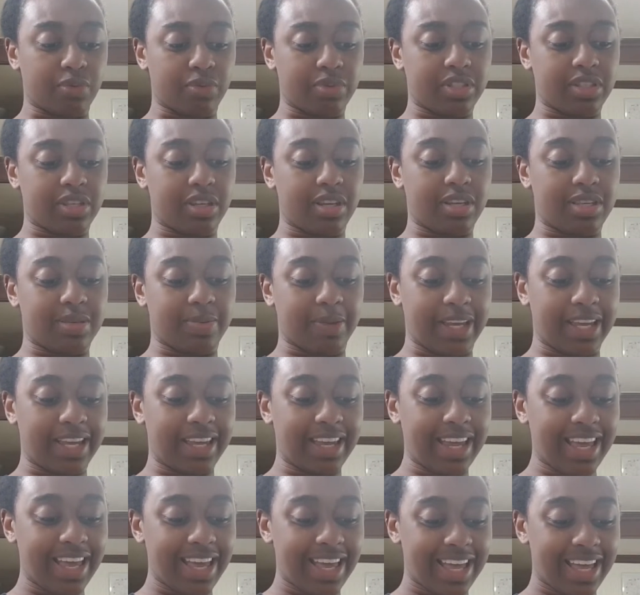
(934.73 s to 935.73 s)
excuse me.
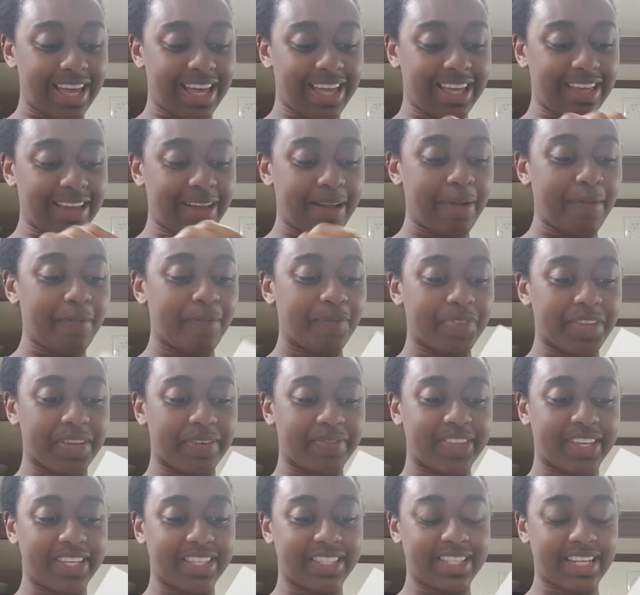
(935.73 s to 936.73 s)

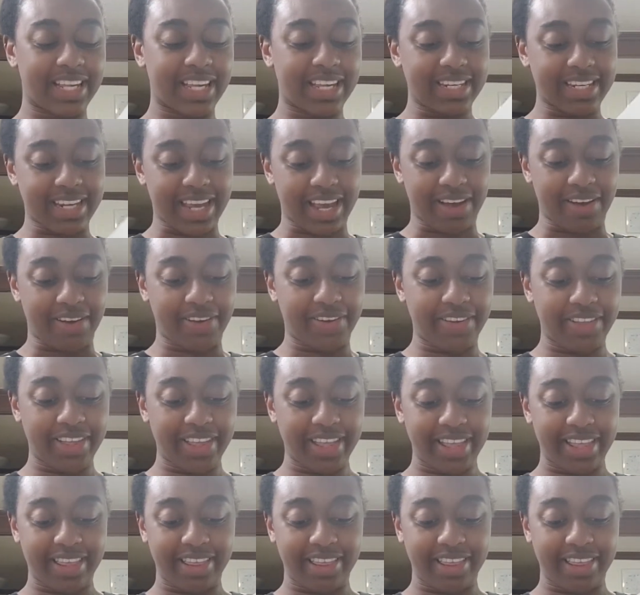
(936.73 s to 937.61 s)
if they stand out,